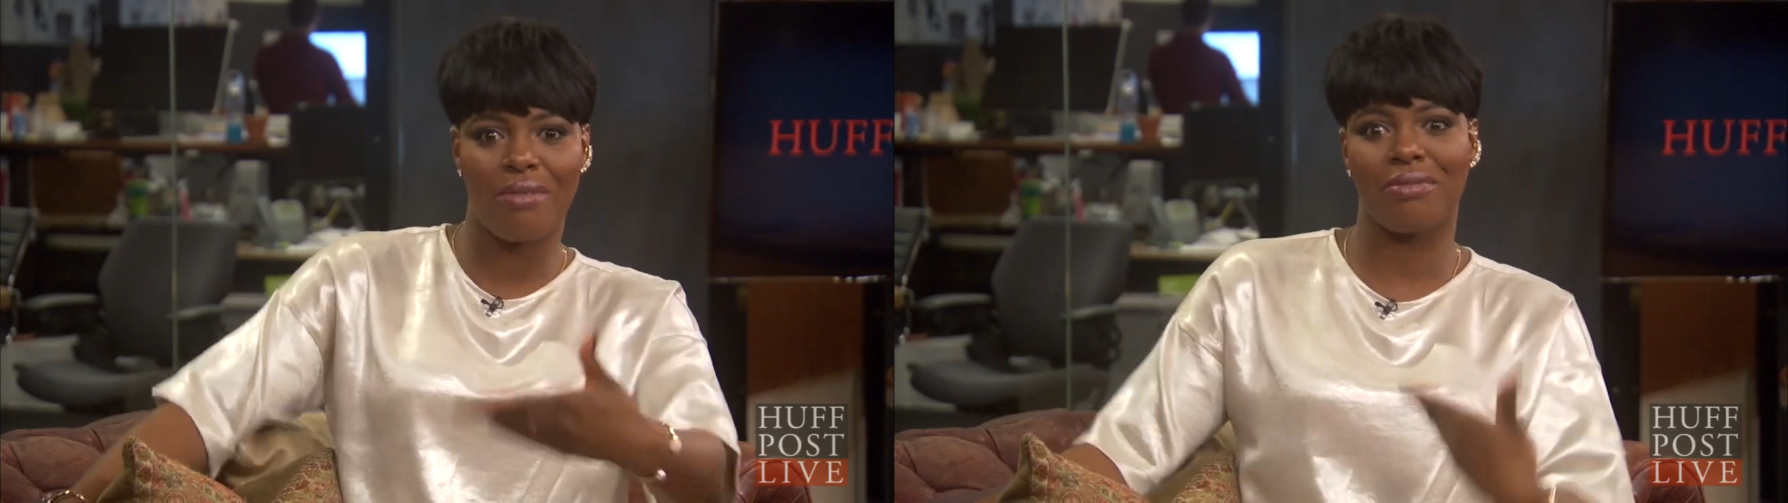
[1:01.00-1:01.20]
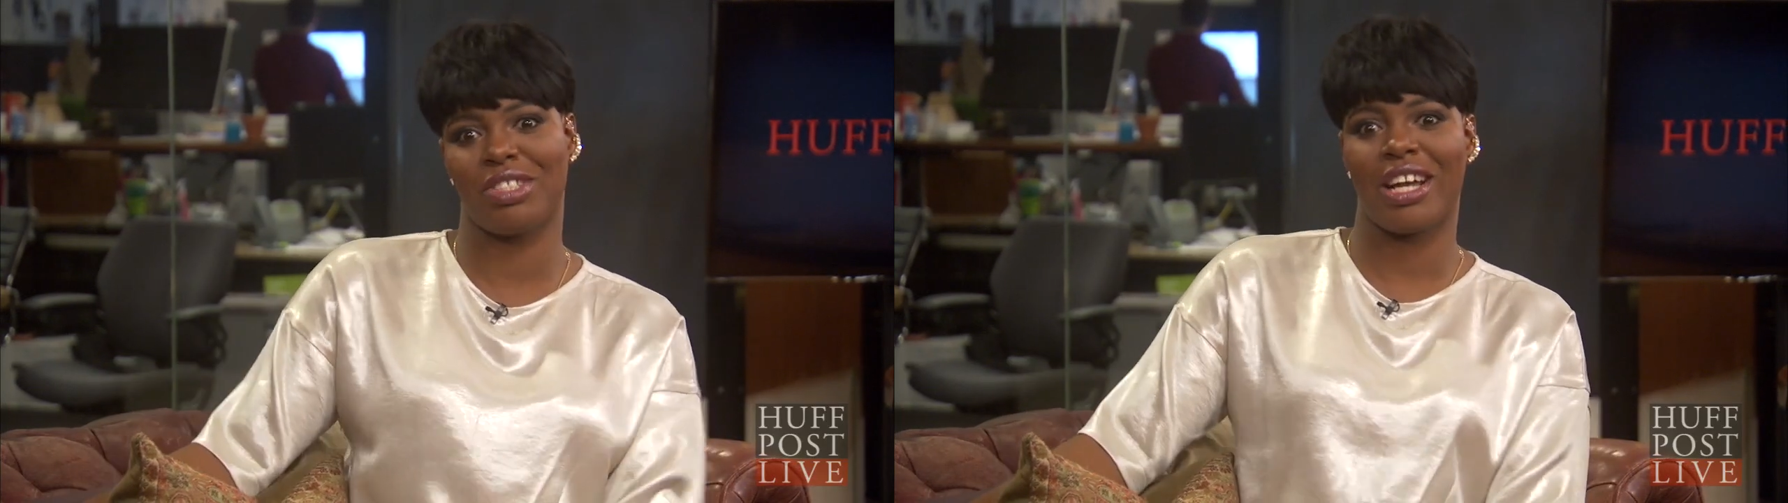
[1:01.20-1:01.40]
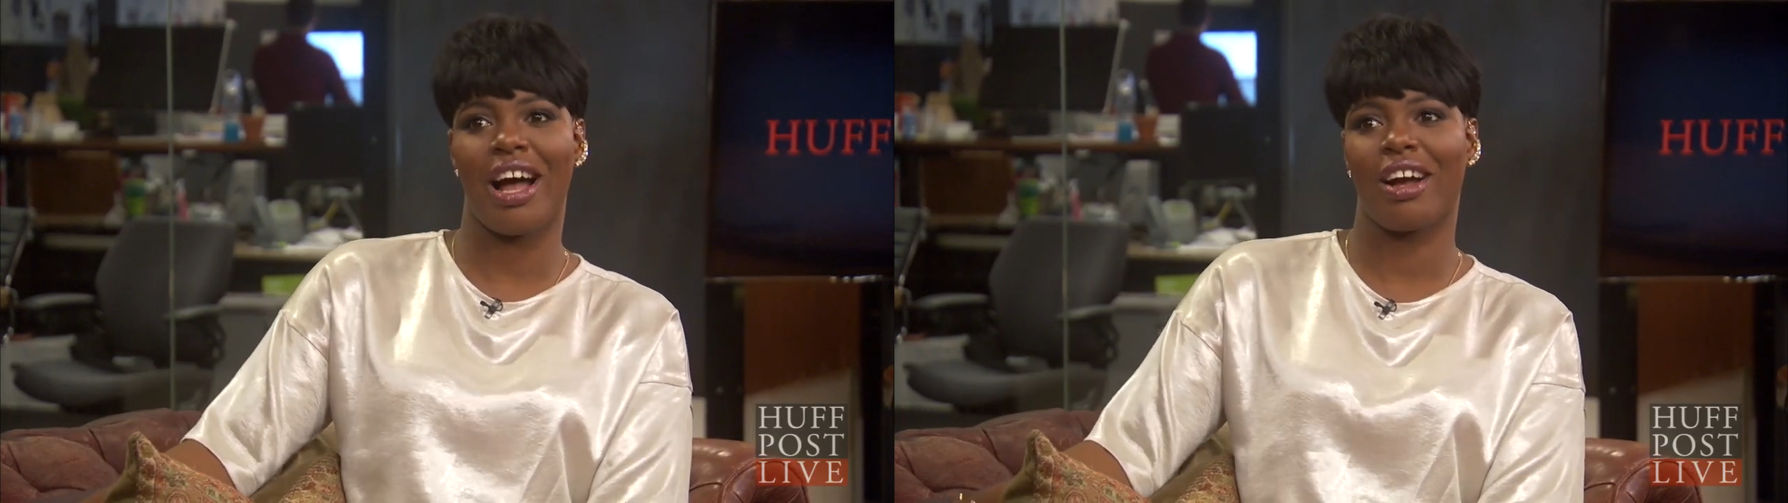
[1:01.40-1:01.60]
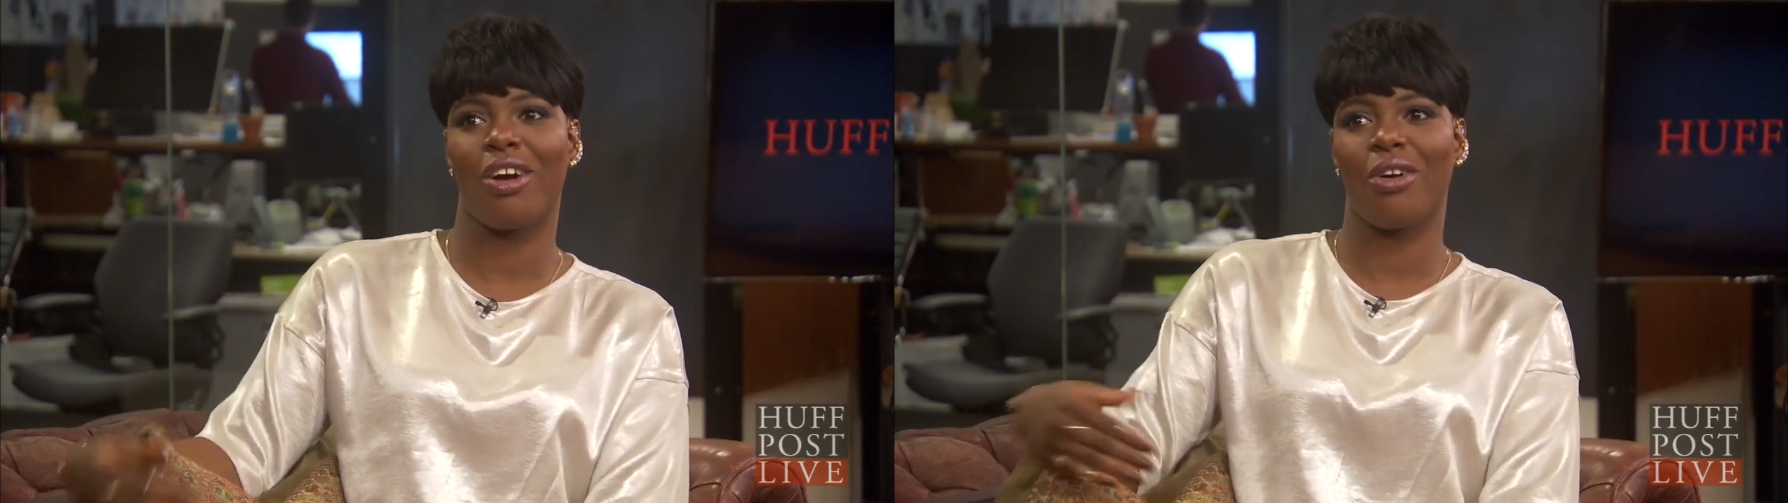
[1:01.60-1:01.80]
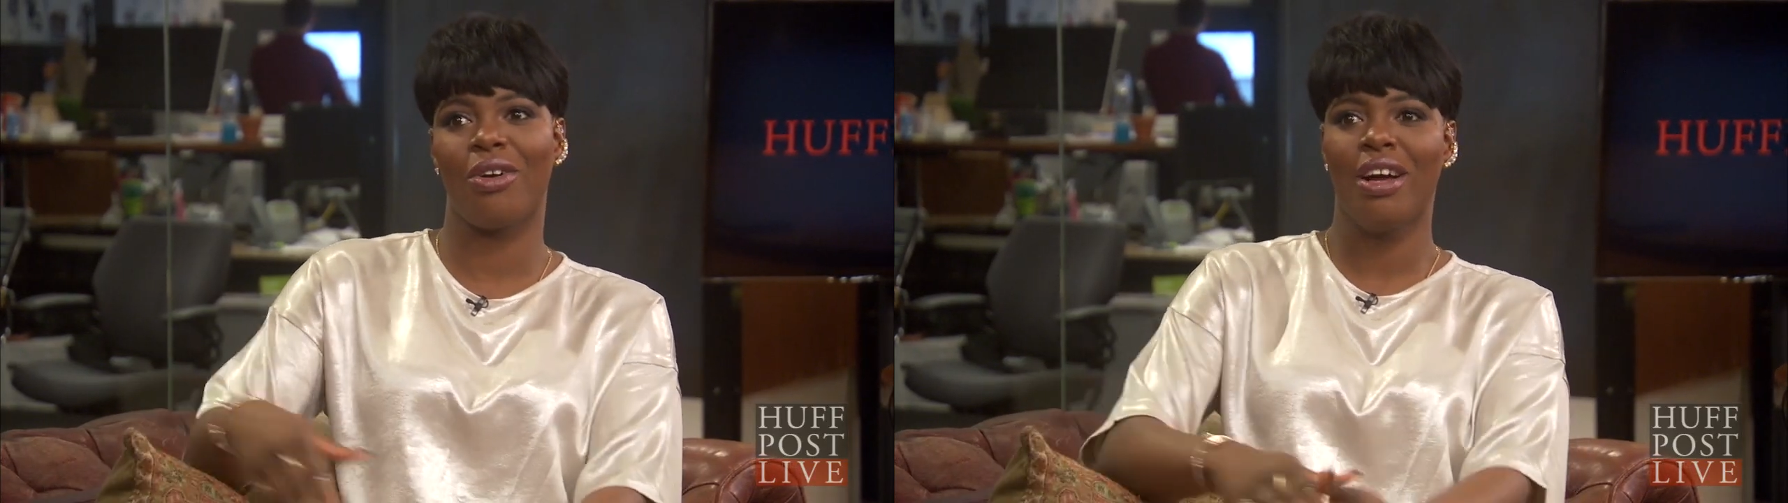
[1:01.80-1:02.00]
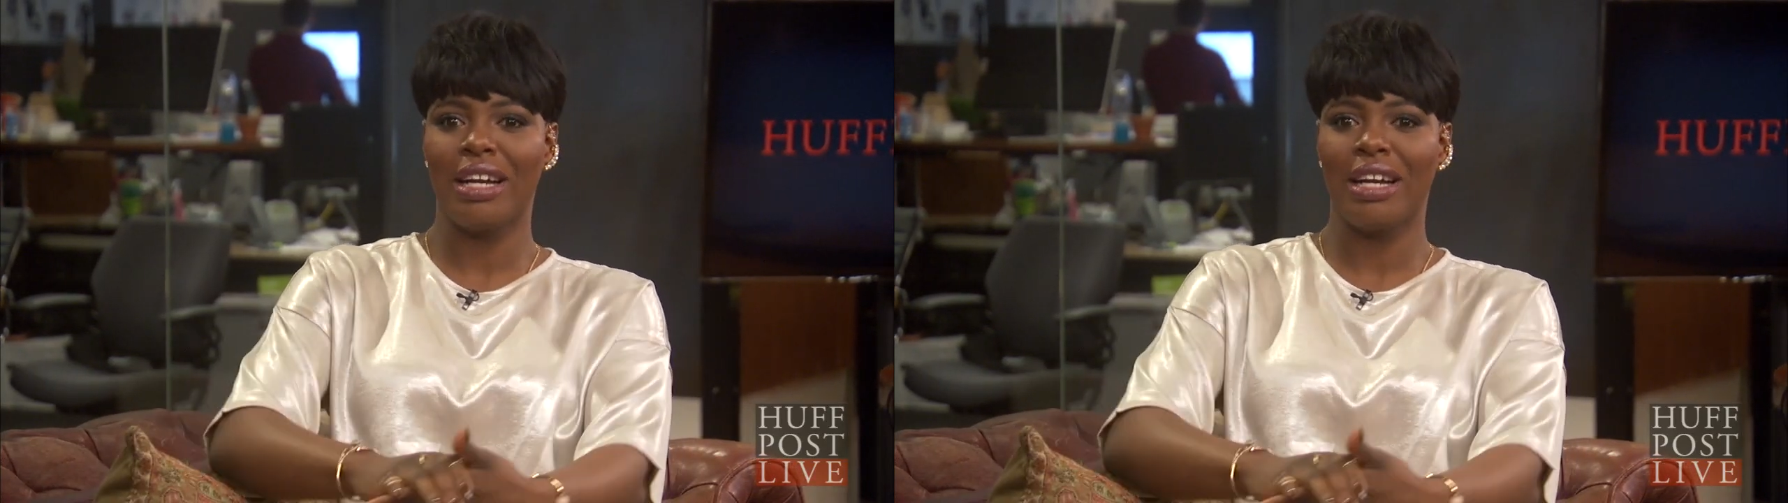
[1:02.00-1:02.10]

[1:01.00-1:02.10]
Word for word: I'm from Chicago.